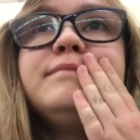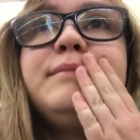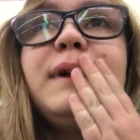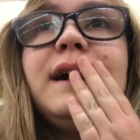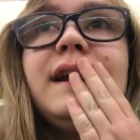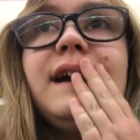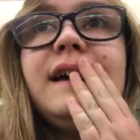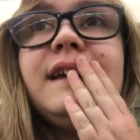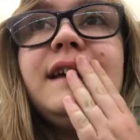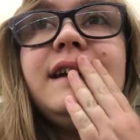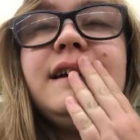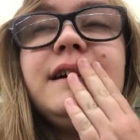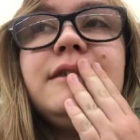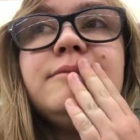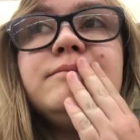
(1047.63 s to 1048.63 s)
but I
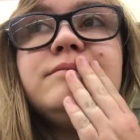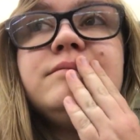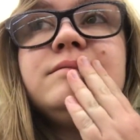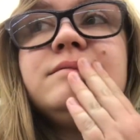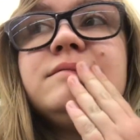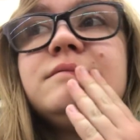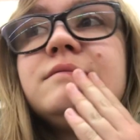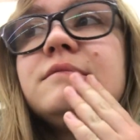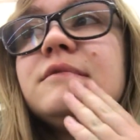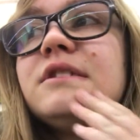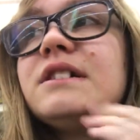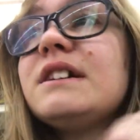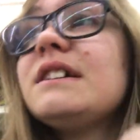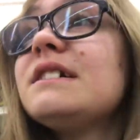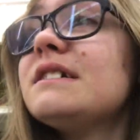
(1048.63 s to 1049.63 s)
am
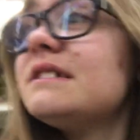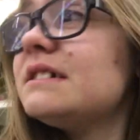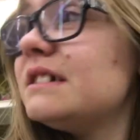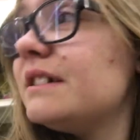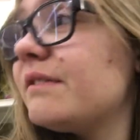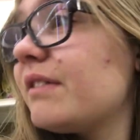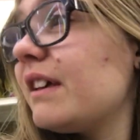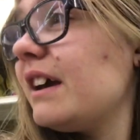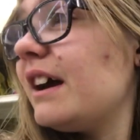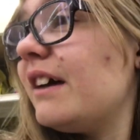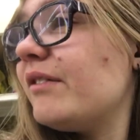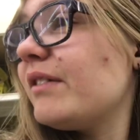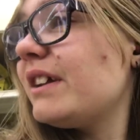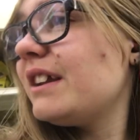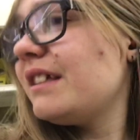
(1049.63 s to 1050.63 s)
looking to see if they
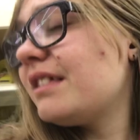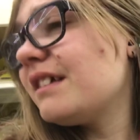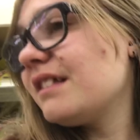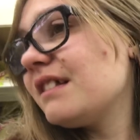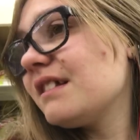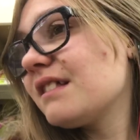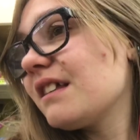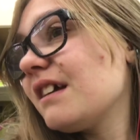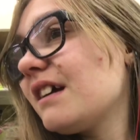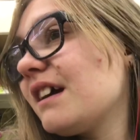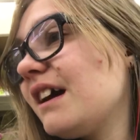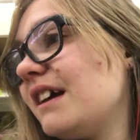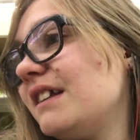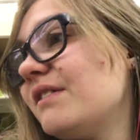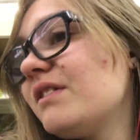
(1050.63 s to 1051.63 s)
have anything that's like
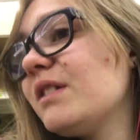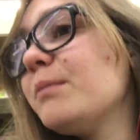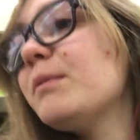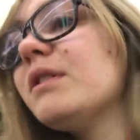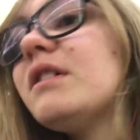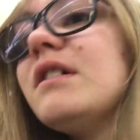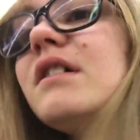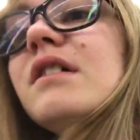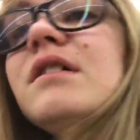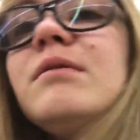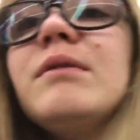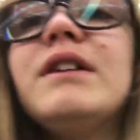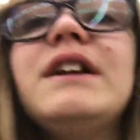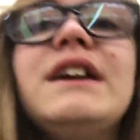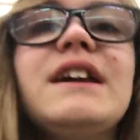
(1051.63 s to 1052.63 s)
kind of similar
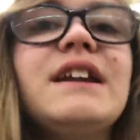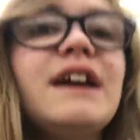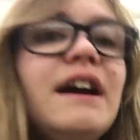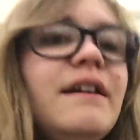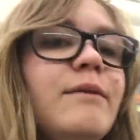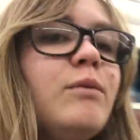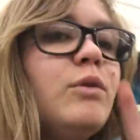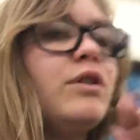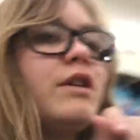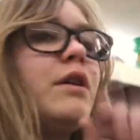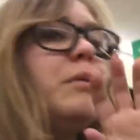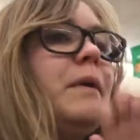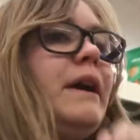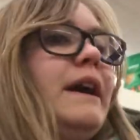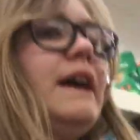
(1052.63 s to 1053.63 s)
where he can kind of work
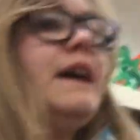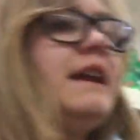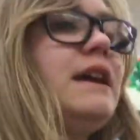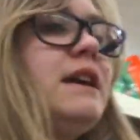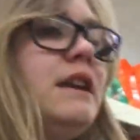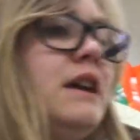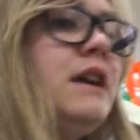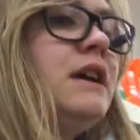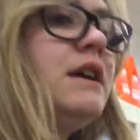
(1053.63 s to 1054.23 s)
away at it.